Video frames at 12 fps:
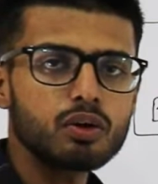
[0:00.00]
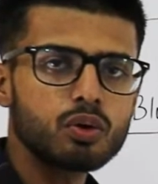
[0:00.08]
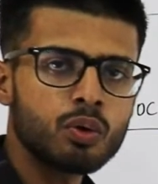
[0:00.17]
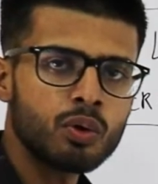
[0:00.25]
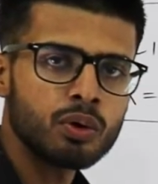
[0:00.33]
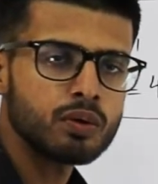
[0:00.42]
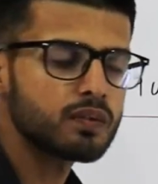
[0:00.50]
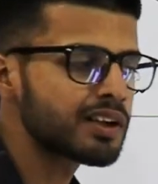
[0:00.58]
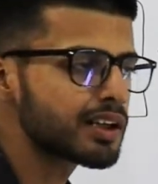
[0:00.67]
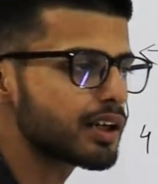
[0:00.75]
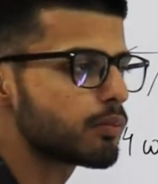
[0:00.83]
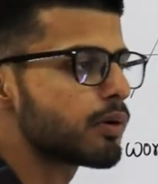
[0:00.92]
Don't
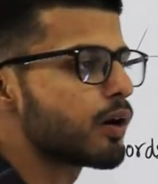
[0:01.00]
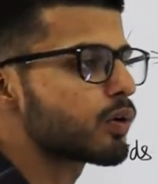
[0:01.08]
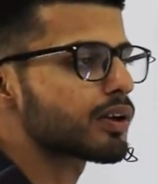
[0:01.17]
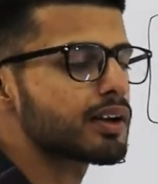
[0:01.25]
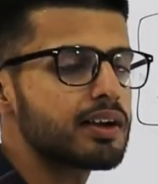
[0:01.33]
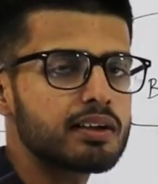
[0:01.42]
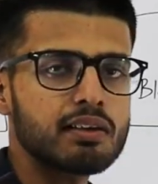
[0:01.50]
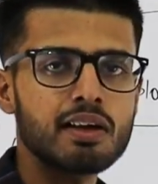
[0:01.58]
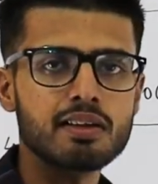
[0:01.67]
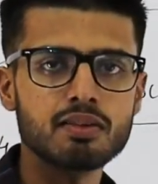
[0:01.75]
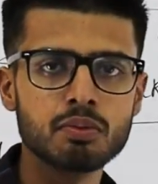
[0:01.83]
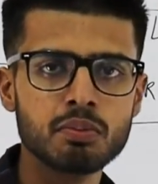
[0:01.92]
worry about hit
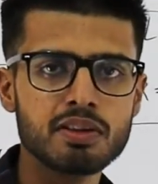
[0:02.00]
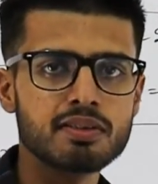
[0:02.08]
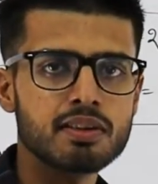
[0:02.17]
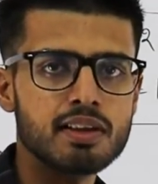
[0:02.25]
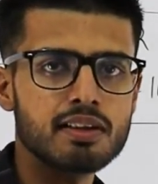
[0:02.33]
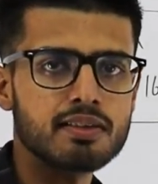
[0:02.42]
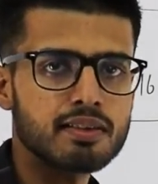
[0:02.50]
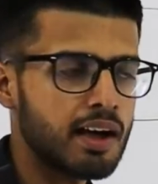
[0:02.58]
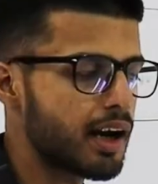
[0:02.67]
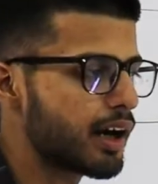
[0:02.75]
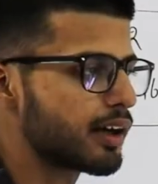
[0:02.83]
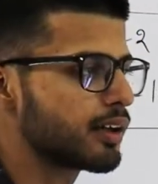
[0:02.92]
rates, miss rates,
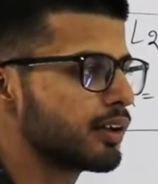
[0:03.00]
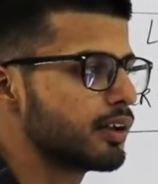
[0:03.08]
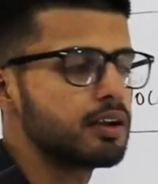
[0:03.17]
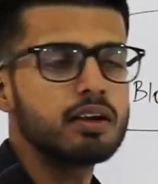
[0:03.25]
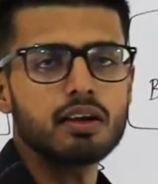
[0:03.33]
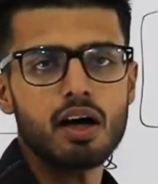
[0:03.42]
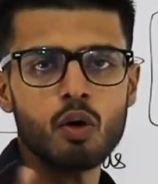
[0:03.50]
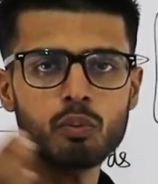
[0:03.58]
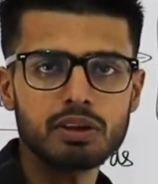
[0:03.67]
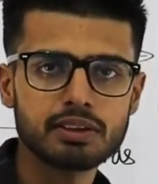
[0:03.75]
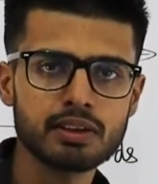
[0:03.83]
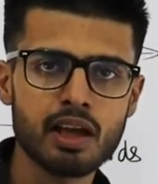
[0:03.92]
and how
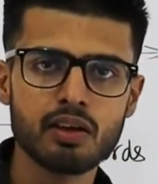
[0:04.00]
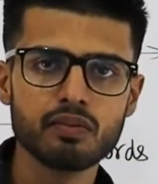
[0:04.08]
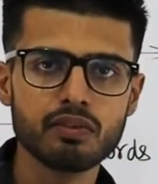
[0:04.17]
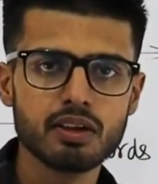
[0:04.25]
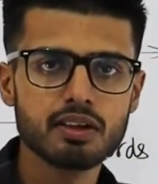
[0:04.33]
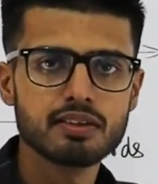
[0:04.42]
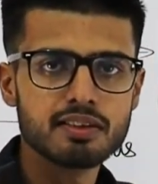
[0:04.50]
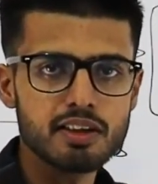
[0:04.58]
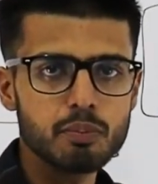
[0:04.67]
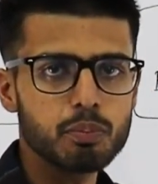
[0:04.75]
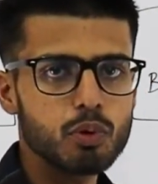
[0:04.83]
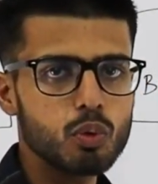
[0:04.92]
much time will
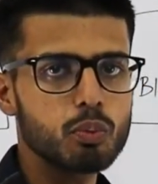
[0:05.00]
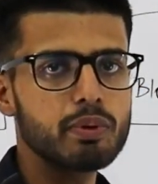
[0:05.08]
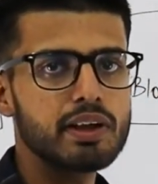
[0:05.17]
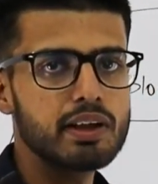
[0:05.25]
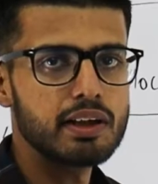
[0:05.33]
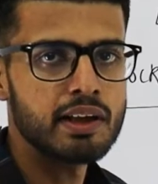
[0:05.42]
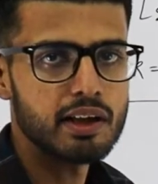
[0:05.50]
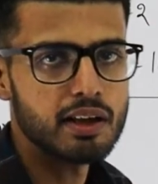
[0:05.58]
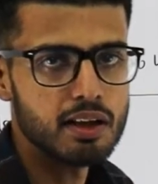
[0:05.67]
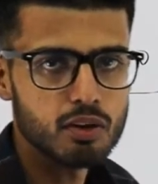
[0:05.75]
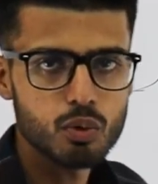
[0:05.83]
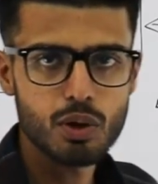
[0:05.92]
CPU be
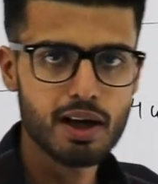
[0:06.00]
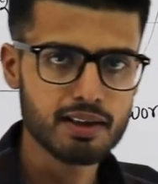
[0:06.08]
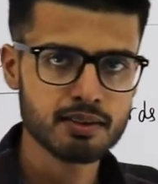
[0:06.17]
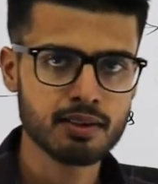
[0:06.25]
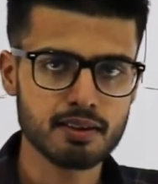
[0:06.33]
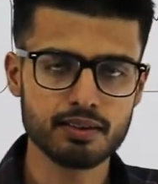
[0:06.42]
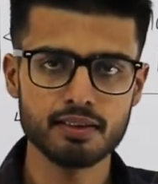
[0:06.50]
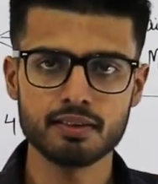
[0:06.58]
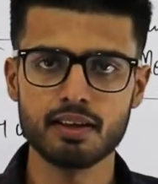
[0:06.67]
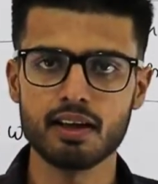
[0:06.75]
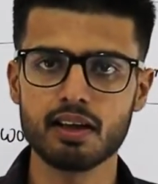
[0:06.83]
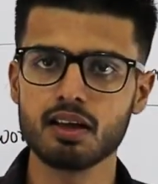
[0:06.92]
taking to access
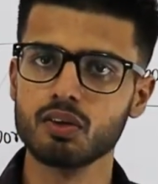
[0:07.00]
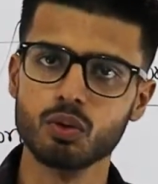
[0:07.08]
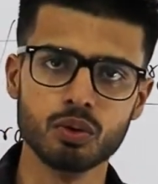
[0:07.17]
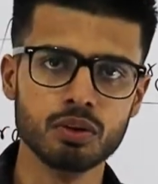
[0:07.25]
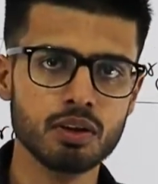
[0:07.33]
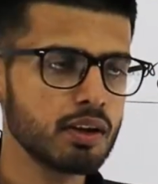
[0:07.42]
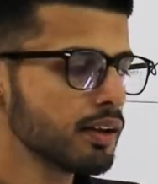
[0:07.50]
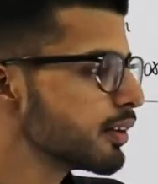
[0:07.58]
this data. No.